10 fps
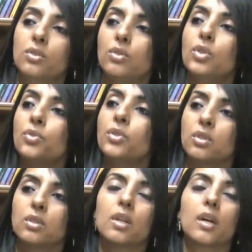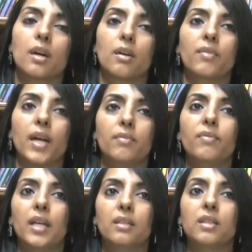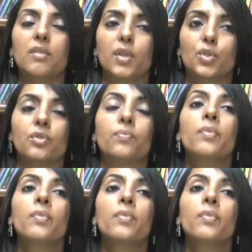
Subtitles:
children's fantasy fiction.